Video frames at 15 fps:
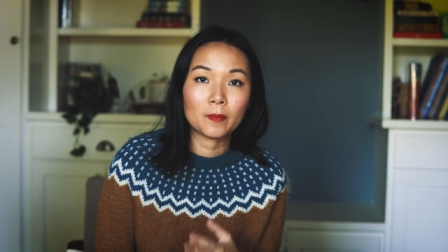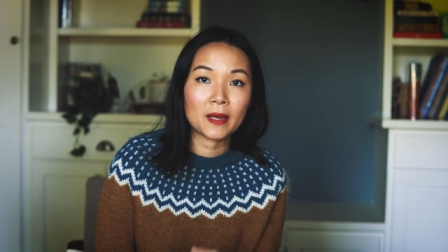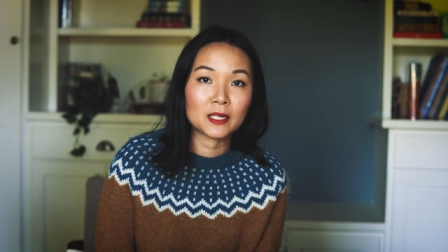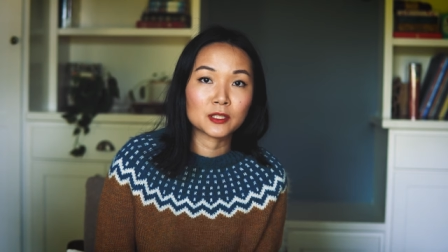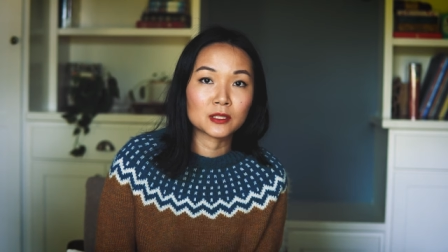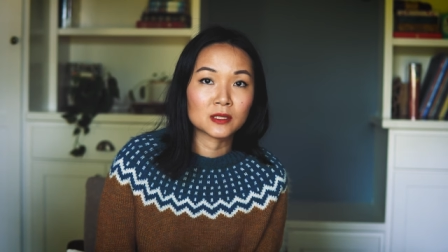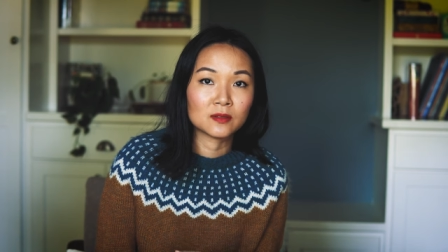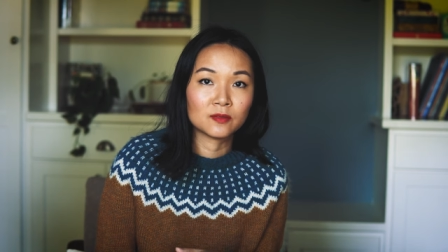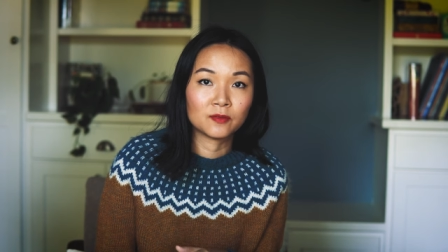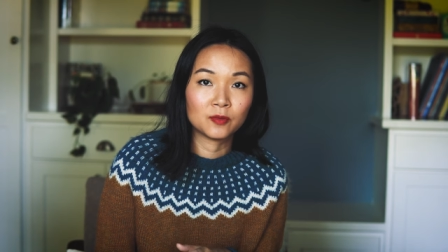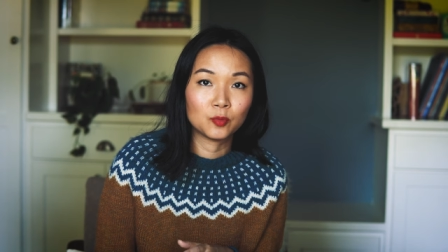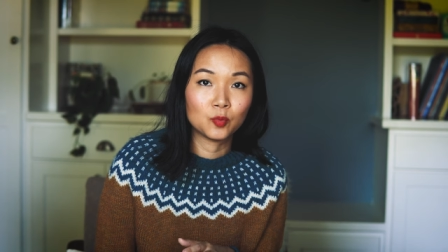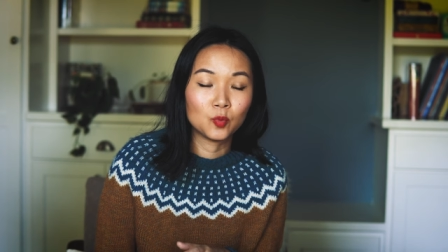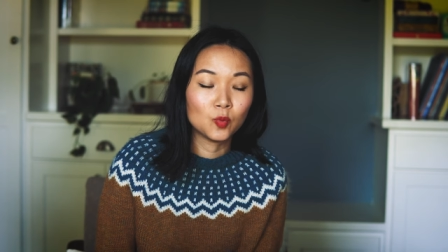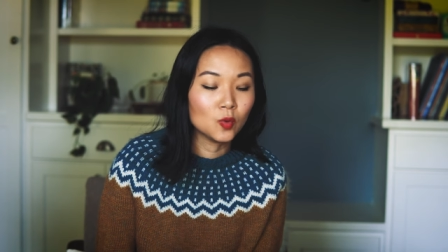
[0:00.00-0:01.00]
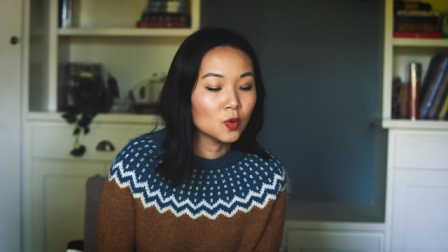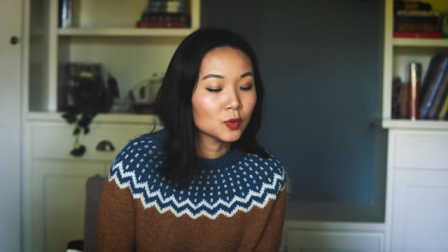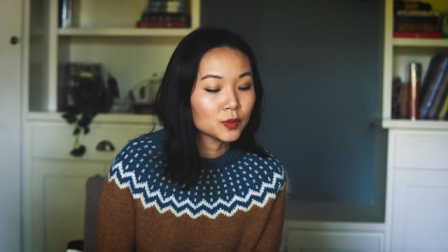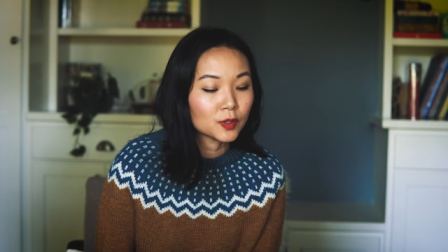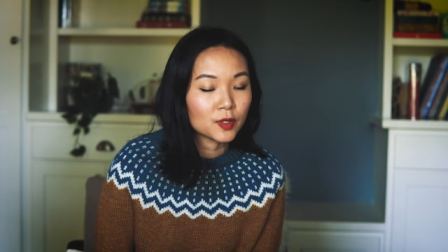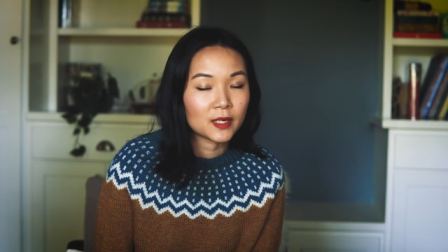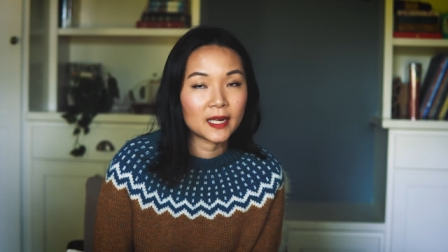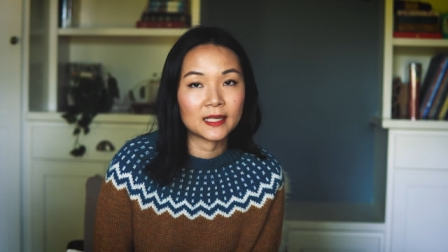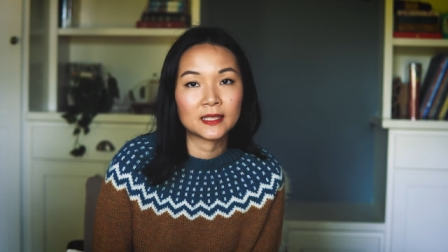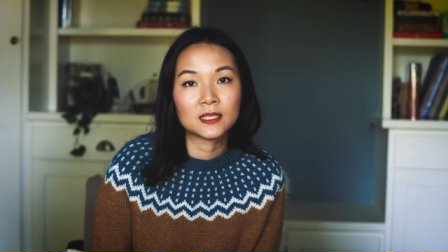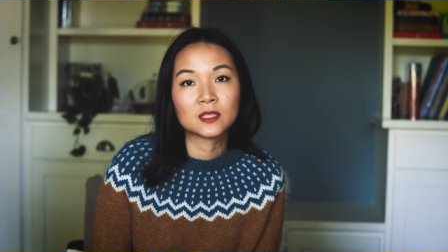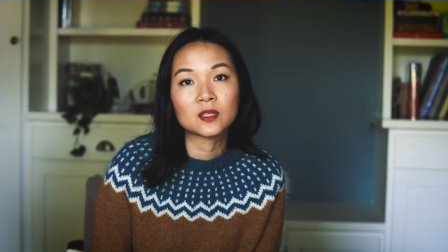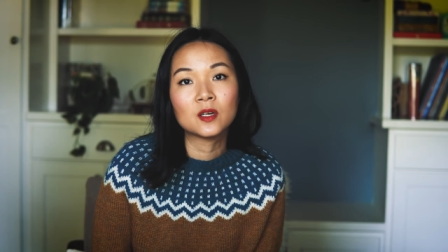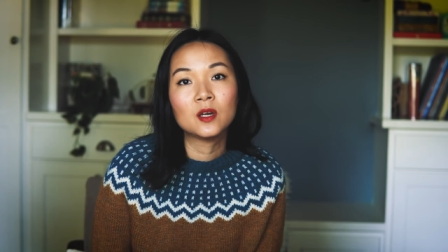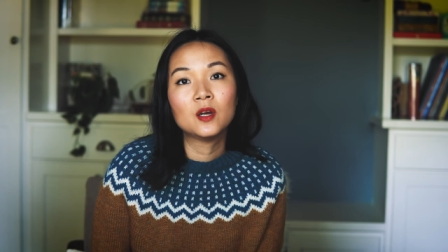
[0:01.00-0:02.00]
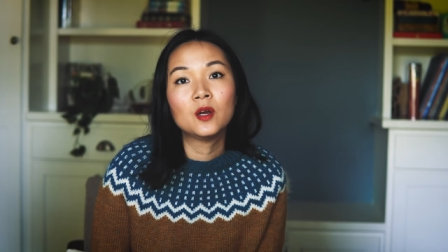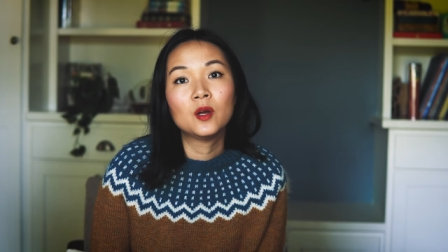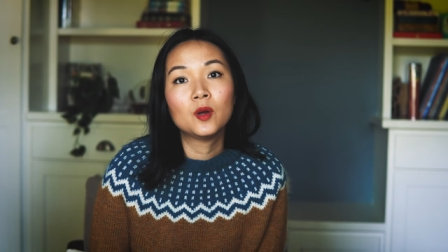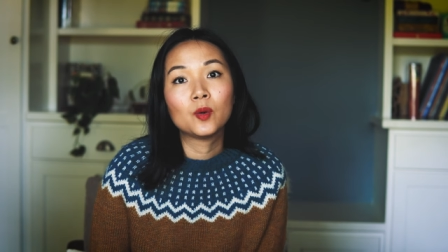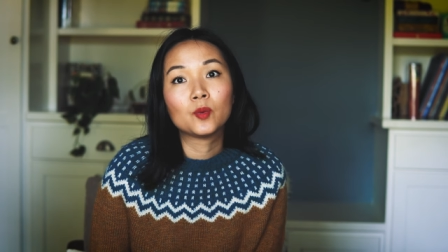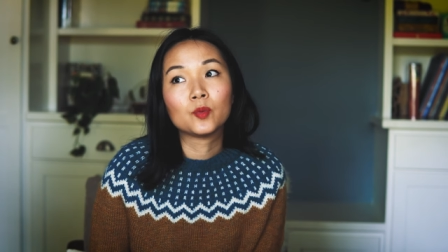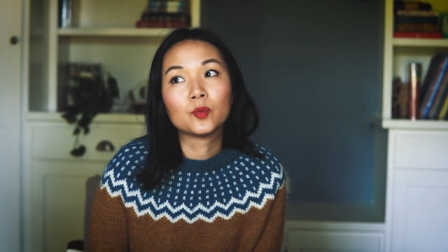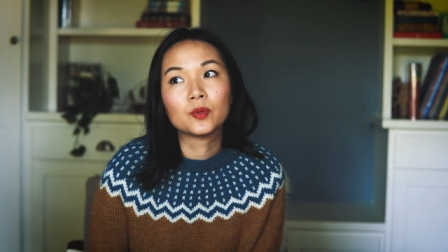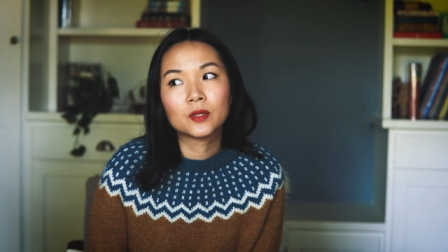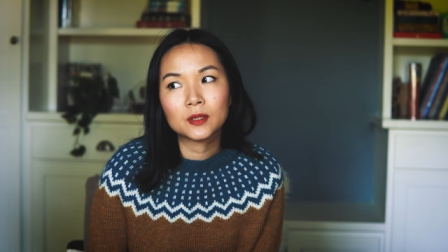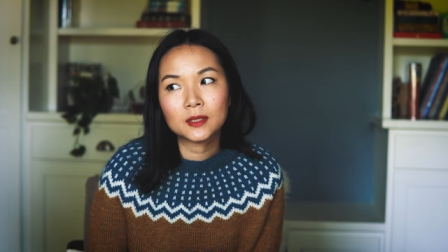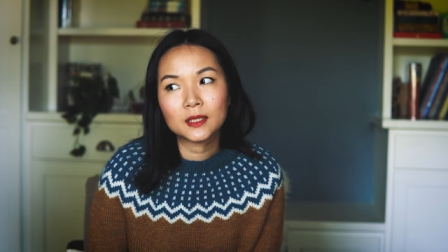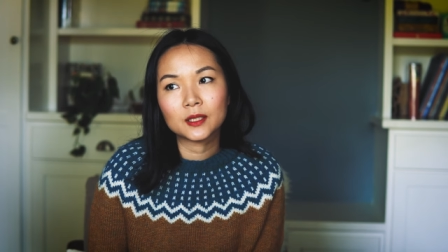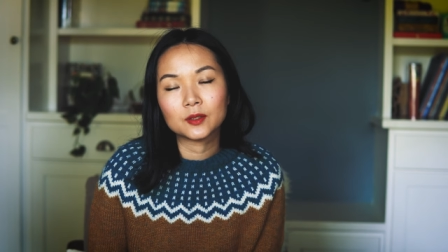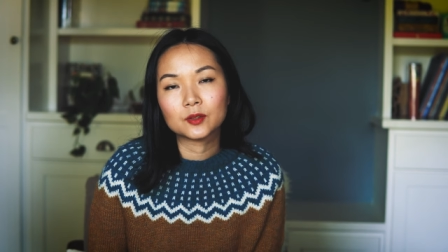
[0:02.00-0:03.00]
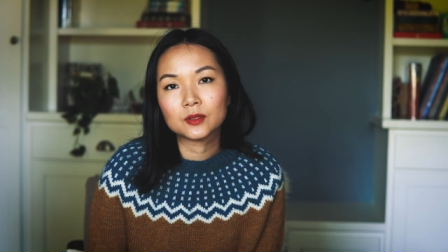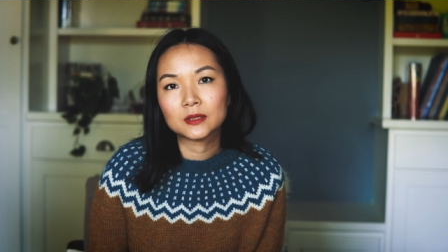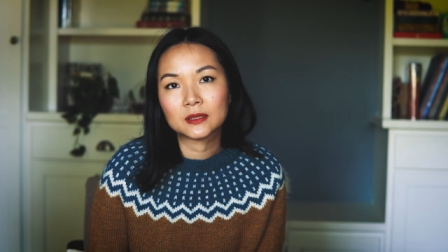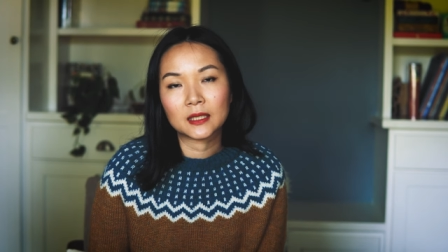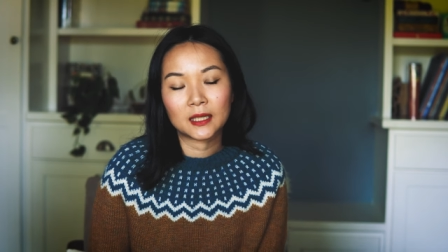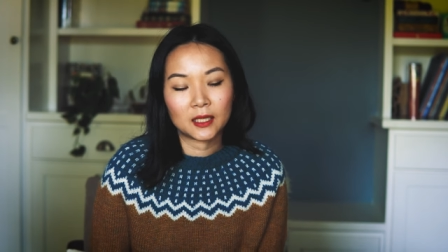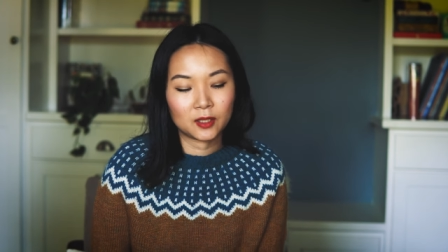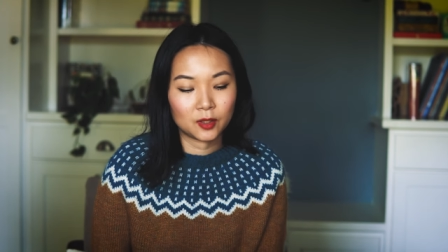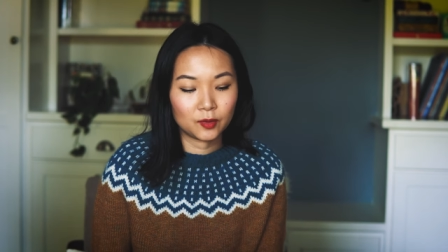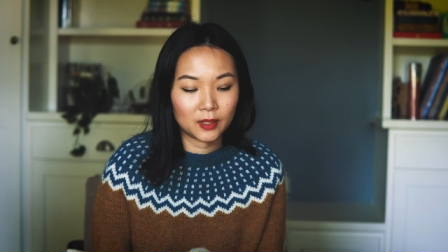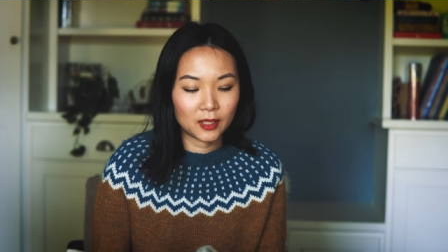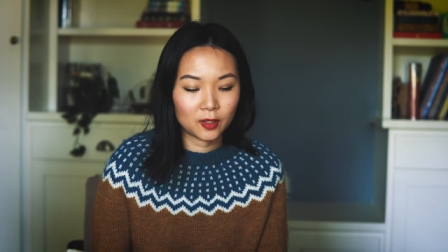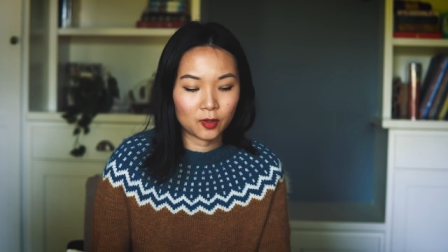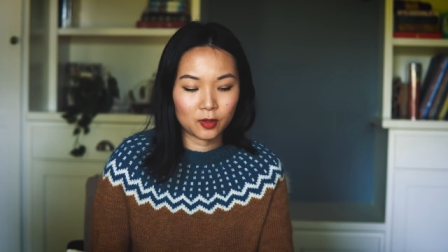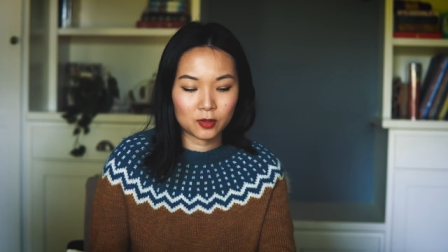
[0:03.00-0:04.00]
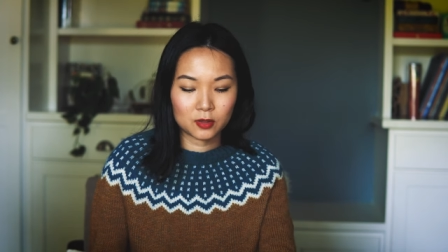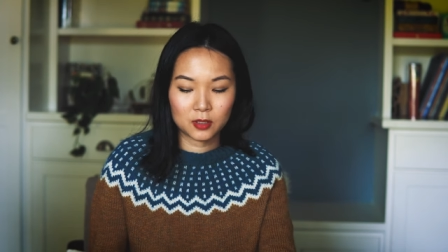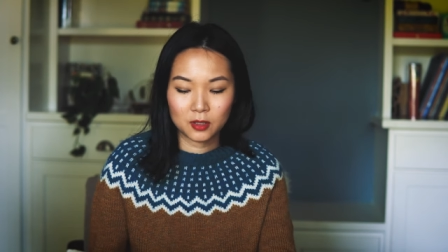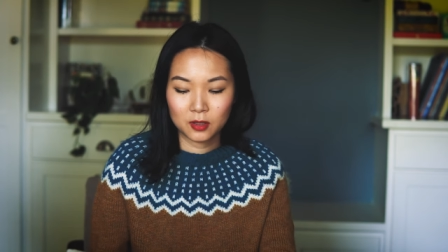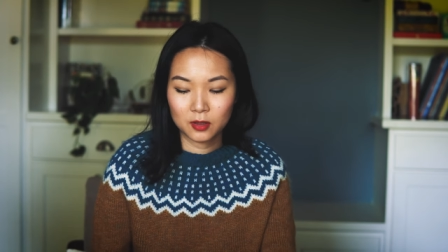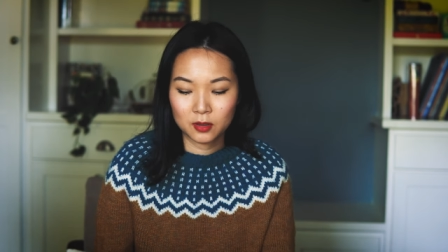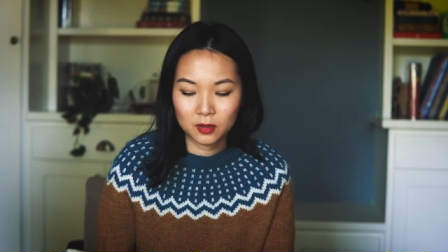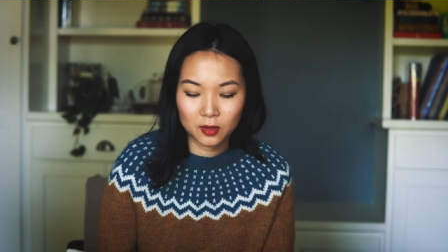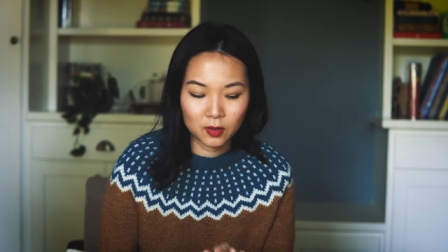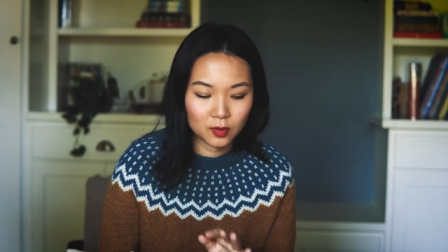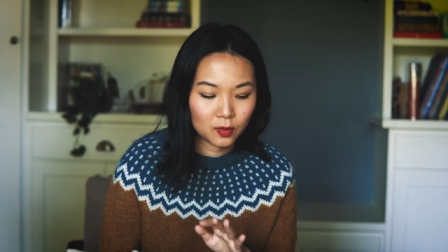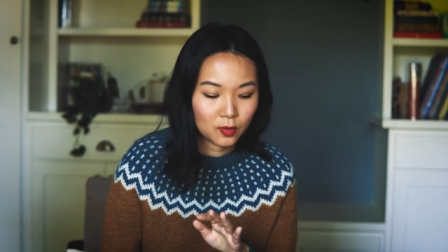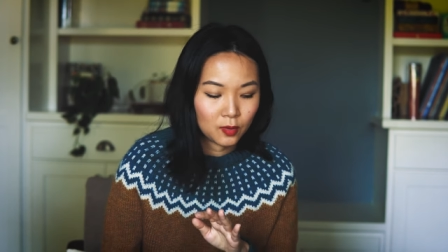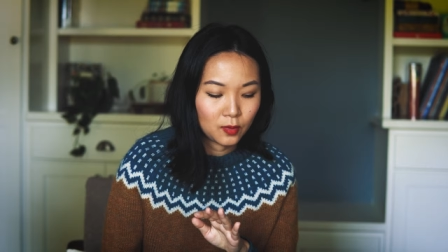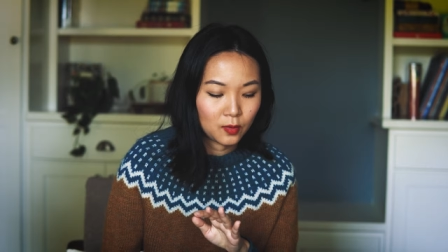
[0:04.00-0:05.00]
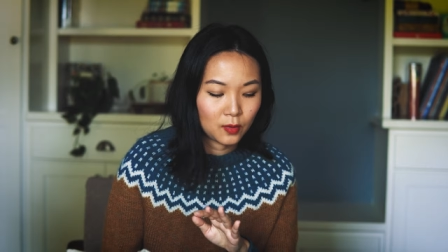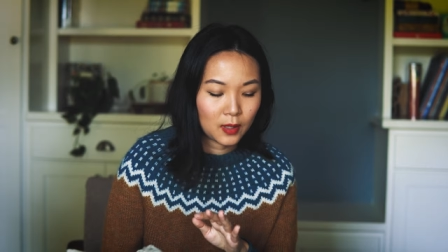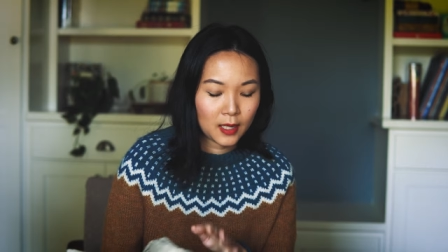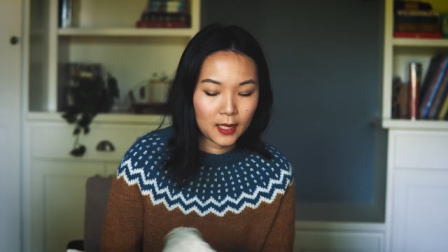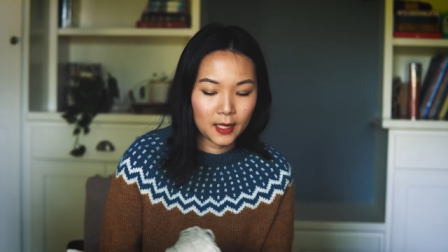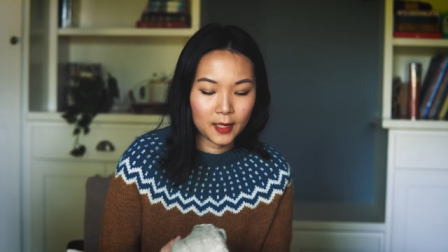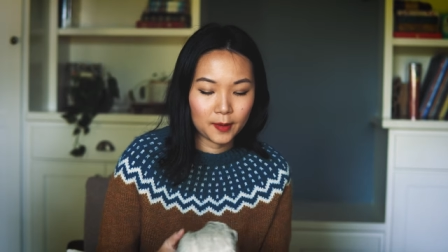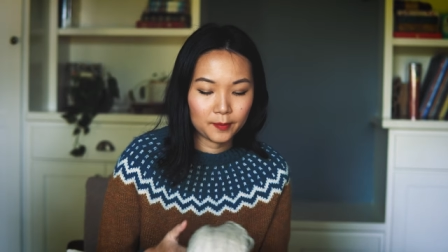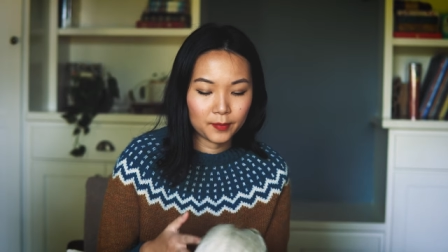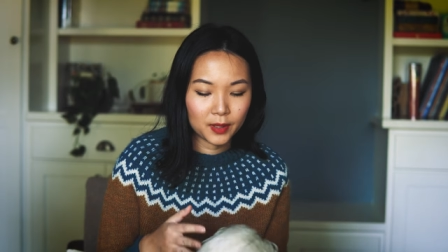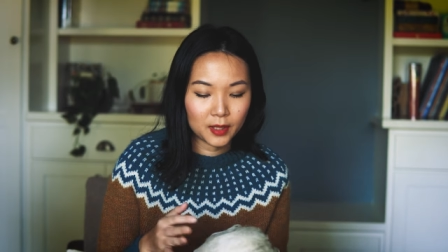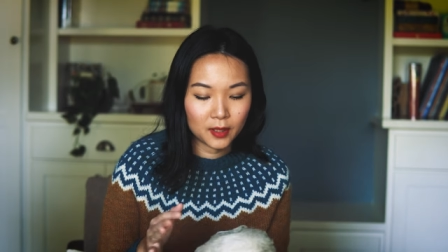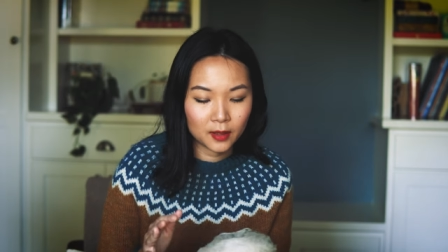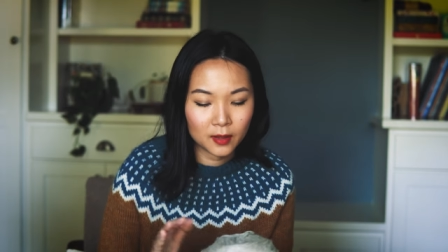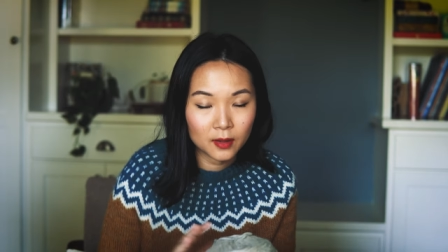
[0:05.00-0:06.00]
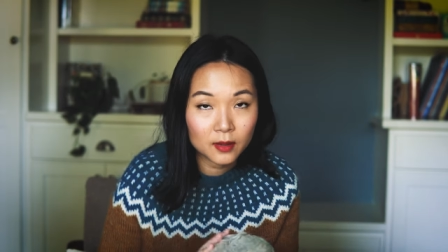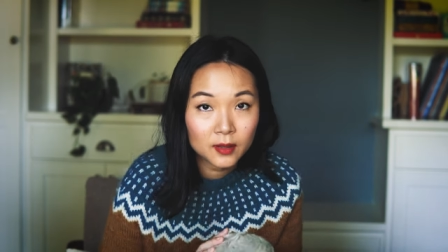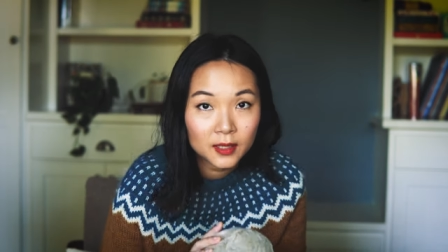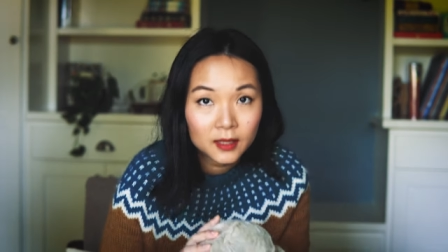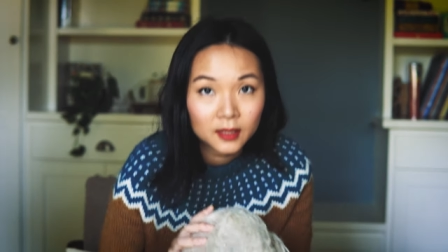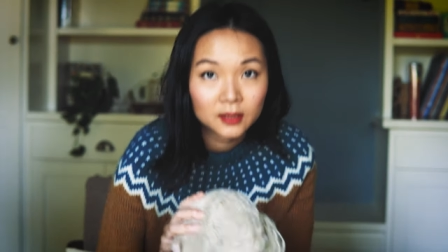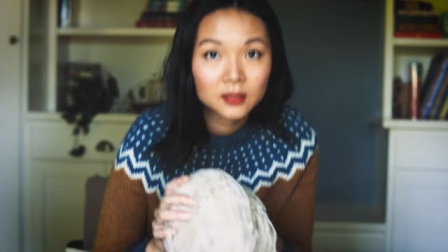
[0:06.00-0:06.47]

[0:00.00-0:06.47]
batches of wool to create these really interesting and unique yarns so um, here it